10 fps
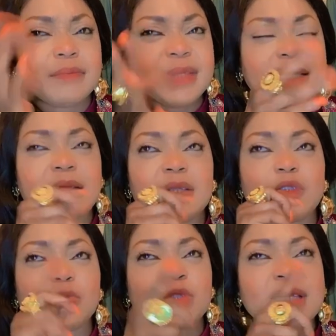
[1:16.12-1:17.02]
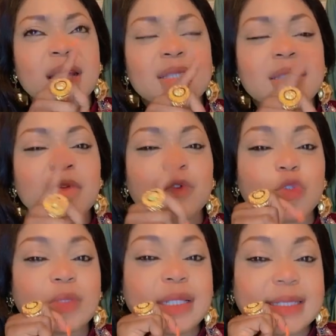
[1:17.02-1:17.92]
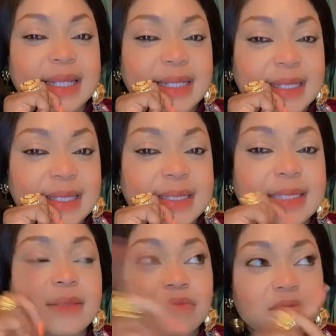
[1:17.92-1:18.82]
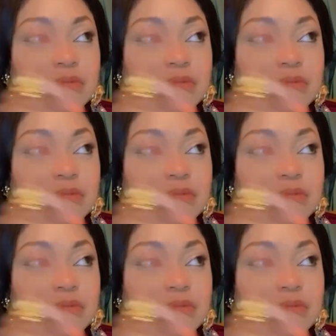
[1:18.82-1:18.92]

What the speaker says: mixing it up, 2007 or 2008.